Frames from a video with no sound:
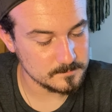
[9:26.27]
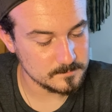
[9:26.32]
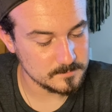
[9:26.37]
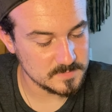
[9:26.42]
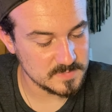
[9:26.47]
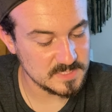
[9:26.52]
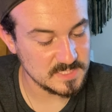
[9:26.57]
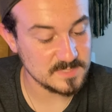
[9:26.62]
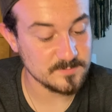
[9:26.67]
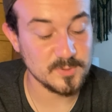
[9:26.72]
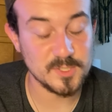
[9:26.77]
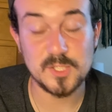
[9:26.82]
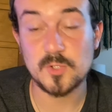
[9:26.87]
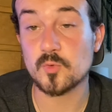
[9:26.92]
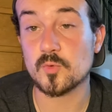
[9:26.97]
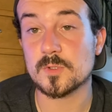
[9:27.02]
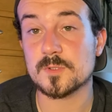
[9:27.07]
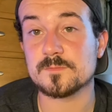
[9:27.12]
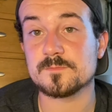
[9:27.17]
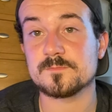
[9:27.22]
that's pretty
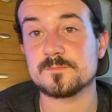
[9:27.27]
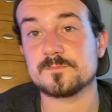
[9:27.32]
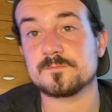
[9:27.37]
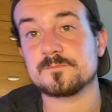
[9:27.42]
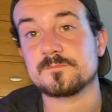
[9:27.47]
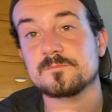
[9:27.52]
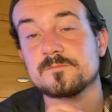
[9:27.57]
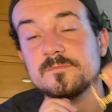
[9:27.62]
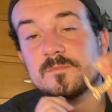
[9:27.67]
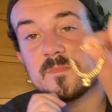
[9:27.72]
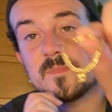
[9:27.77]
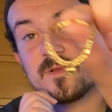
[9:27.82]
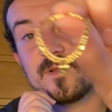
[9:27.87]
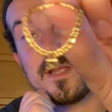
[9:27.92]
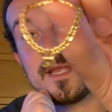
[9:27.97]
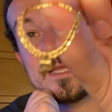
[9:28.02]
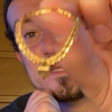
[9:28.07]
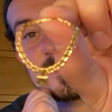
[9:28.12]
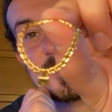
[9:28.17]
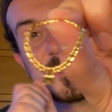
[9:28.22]
cool.
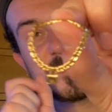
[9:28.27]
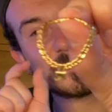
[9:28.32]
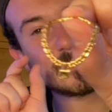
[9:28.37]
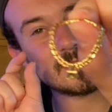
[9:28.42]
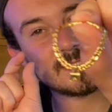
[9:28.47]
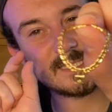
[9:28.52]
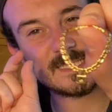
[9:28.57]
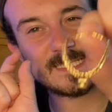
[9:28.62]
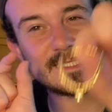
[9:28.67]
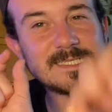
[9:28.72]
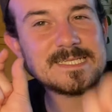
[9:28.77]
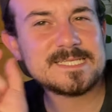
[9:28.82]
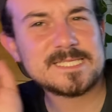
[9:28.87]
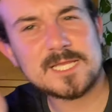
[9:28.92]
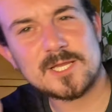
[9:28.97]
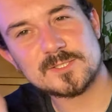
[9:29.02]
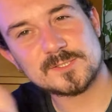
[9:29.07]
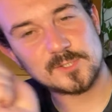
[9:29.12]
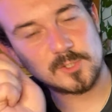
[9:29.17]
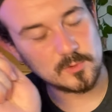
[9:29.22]
Alright, it's the
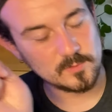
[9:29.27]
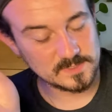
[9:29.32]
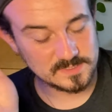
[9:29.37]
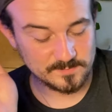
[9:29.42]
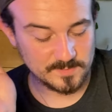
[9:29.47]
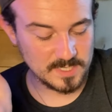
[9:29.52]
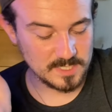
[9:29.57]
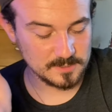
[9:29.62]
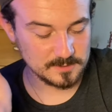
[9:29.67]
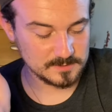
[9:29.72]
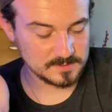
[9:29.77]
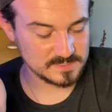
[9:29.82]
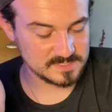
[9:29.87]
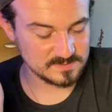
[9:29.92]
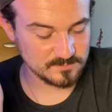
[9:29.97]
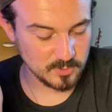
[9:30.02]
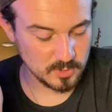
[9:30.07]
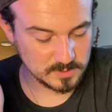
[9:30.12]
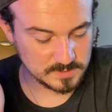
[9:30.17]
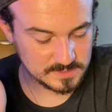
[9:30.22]
details that always matter, the
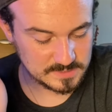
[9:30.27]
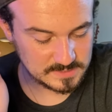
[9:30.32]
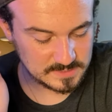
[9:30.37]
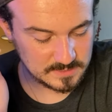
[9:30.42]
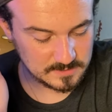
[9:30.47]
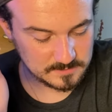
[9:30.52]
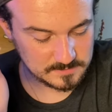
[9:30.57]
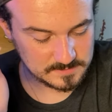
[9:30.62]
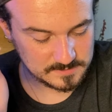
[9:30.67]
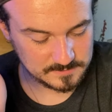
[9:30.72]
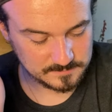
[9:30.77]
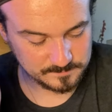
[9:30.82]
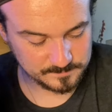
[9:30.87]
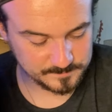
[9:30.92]
small details.